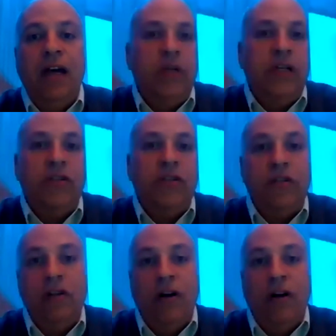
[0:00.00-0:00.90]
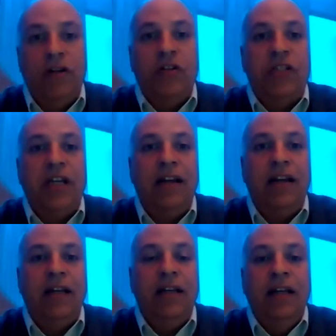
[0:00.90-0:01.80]
But most of them,
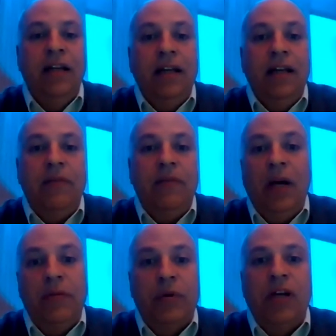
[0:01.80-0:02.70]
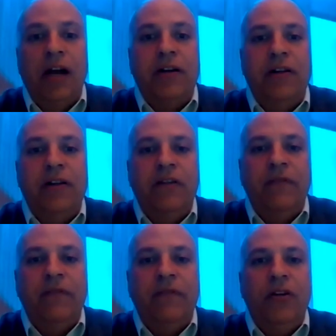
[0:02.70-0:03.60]
understanding, and when we're
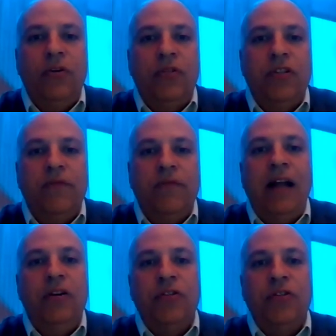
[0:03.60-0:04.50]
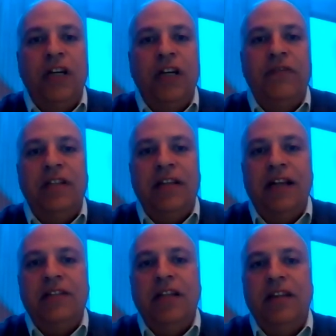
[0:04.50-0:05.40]
talking to their venues, the venues are giving the
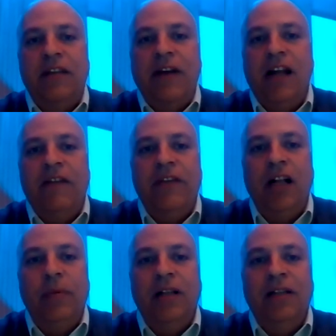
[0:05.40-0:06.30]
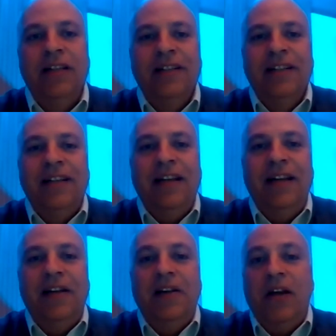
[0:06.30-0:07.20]
dates that they've got available,
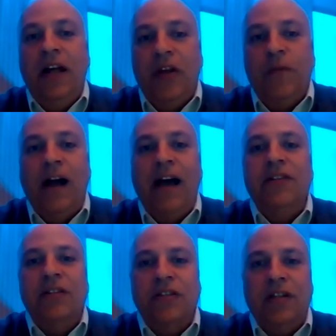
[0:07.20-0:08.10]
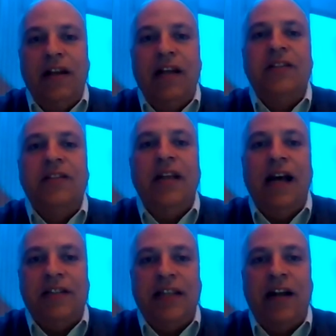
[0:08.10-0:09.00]
and their Fridays and Sundays and the odd
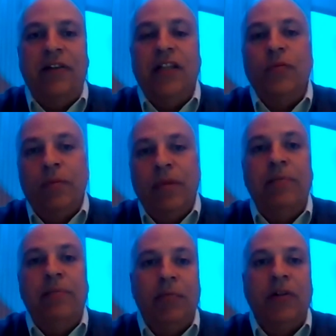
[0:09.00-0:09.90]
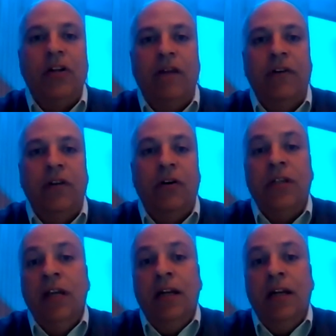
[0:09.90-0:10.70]
Saturdays, and we've been able to cover those.